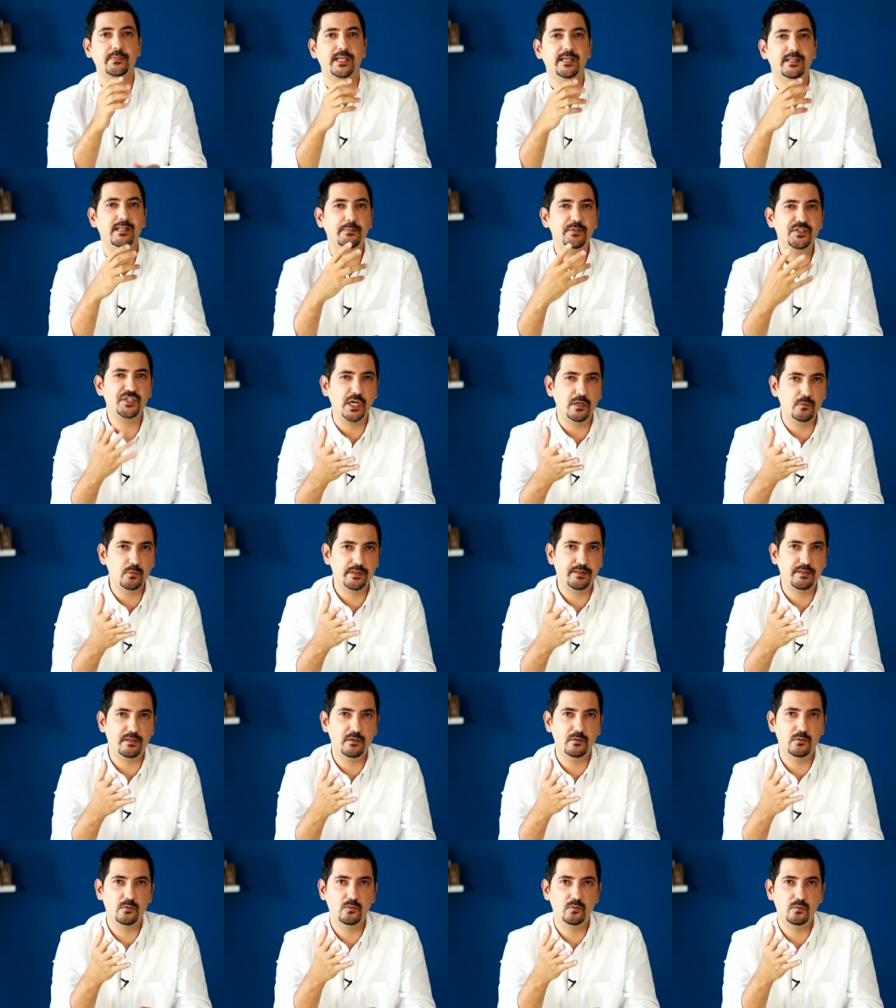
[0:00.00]
let me share
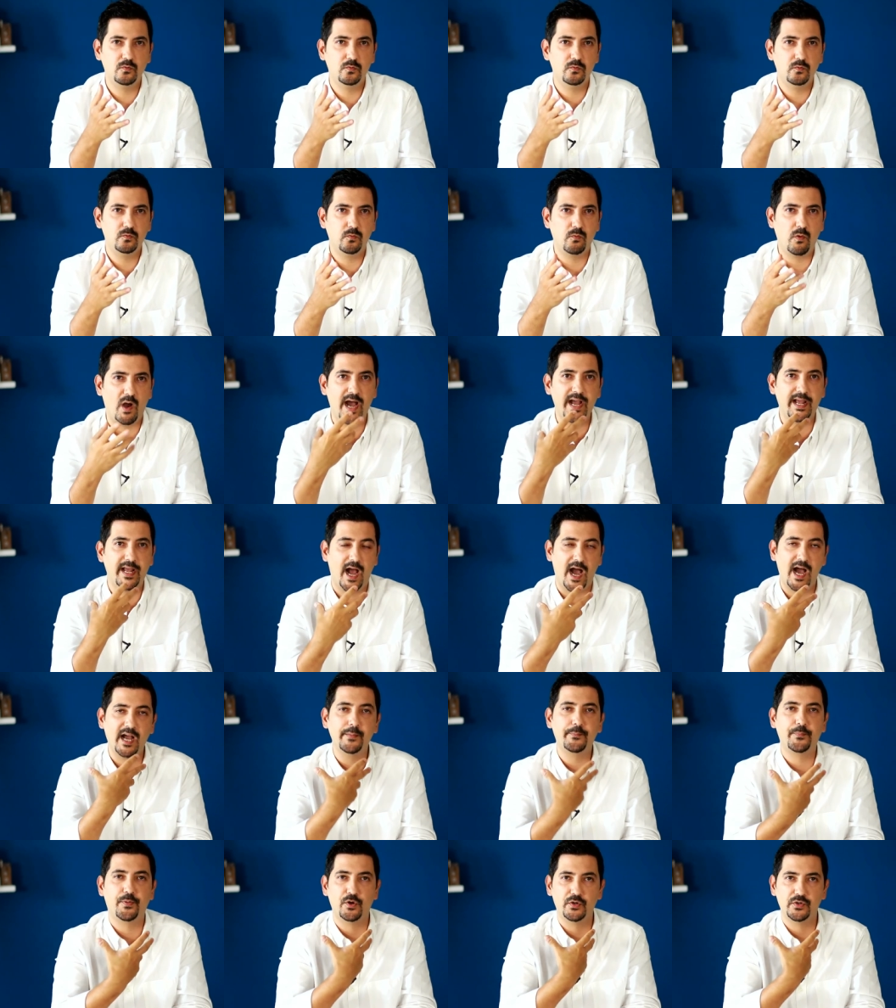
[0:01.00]
with you why
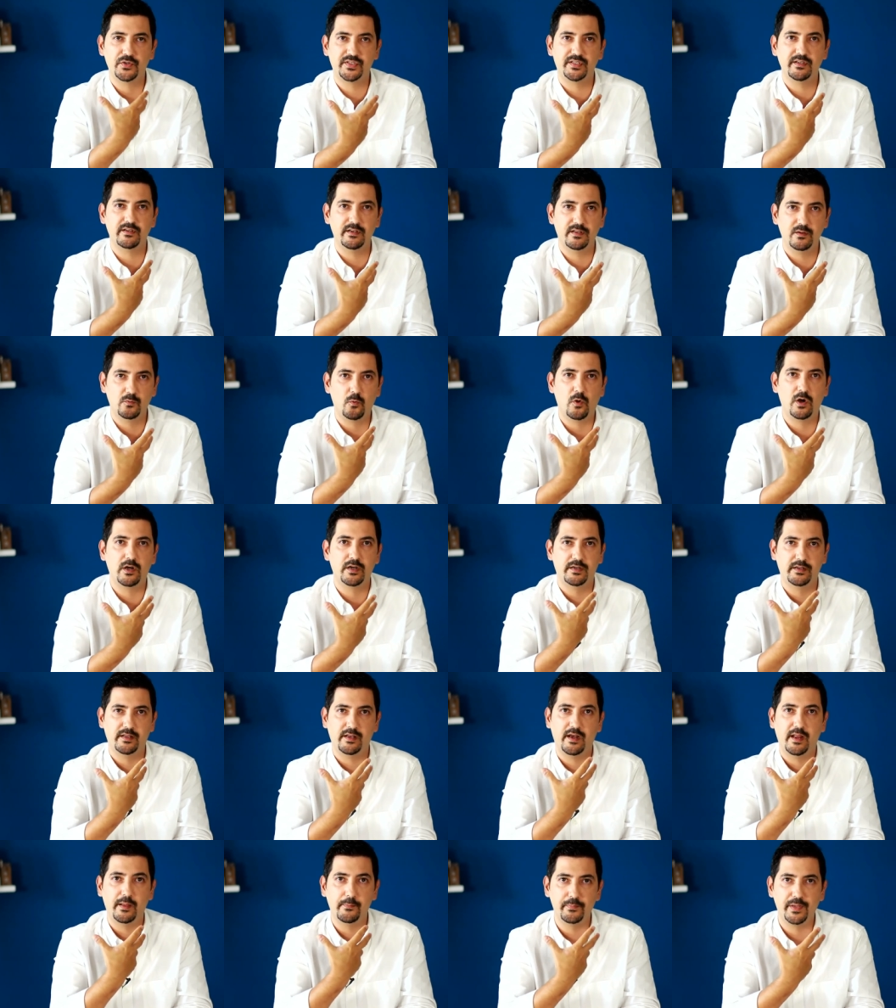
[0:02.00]
I personally wanted
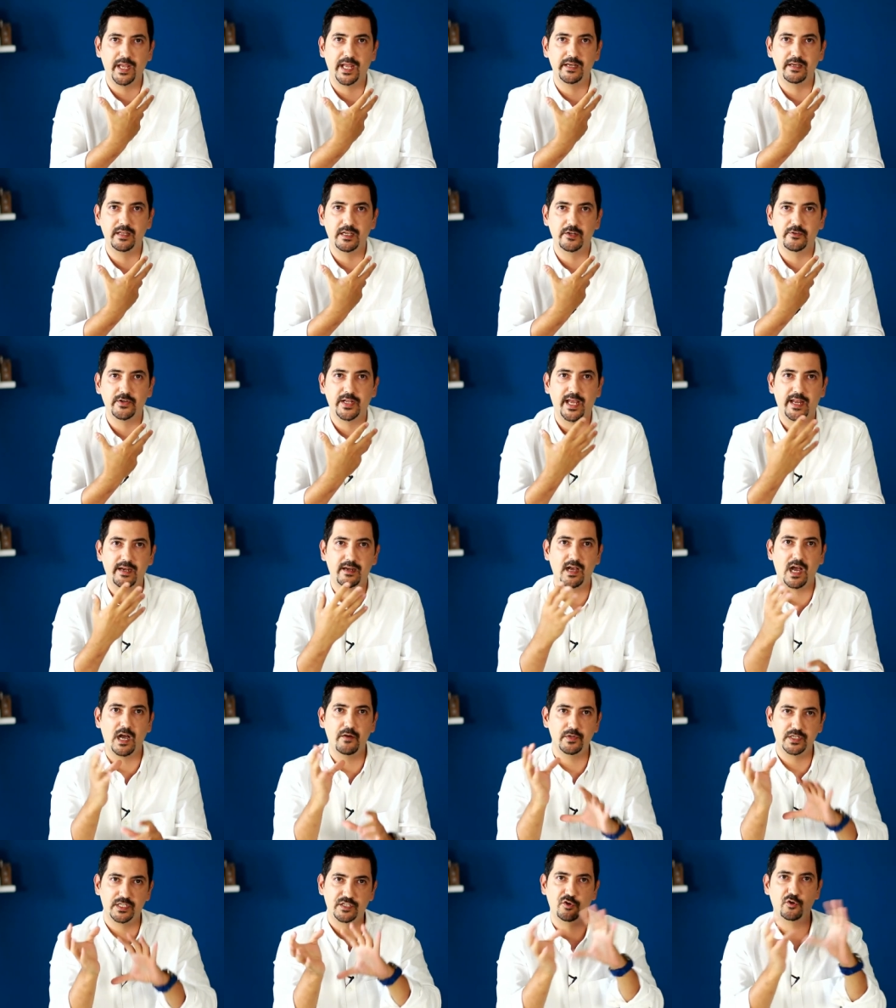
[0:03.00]
an M B A degree and
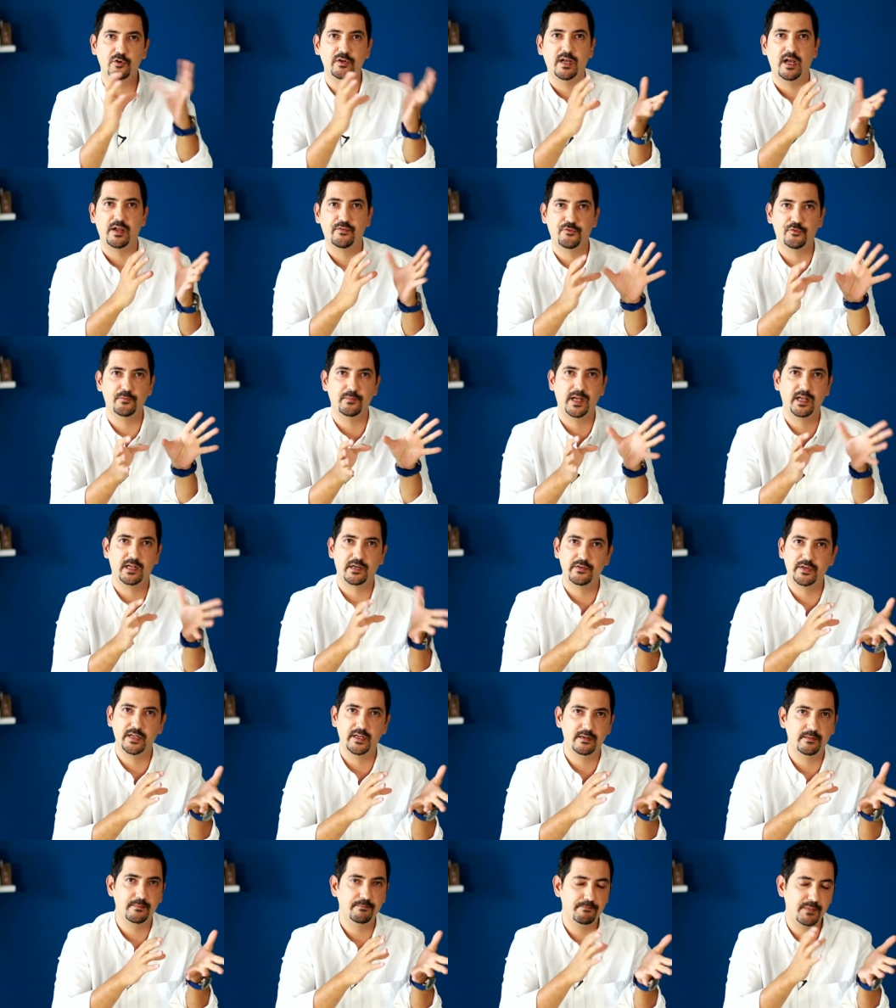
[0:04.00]
how it turned out for my
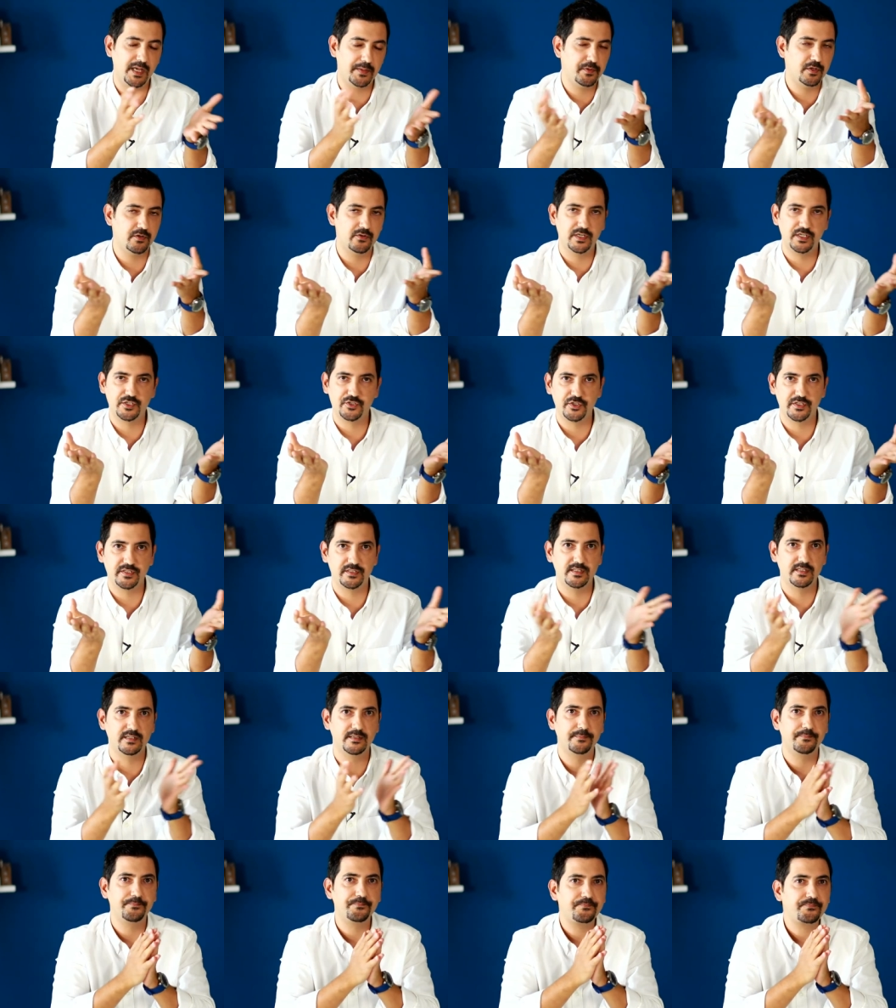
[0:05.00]
career. Maybe you're
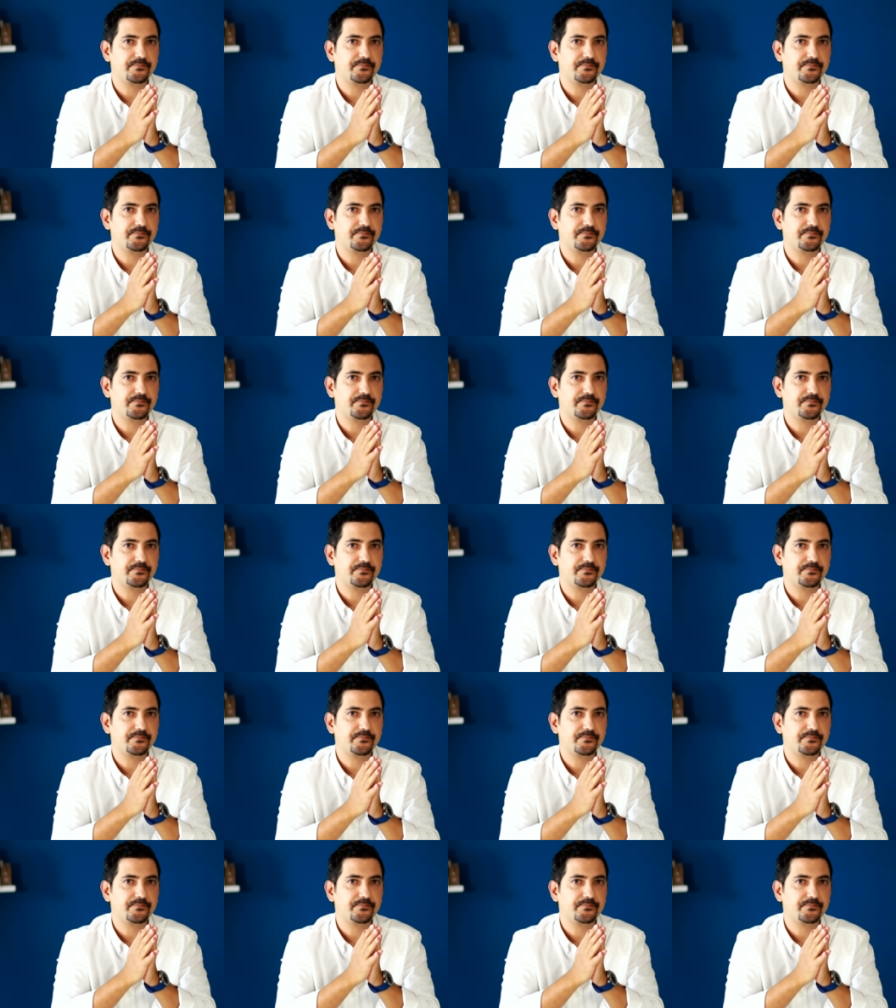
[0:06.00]
interested.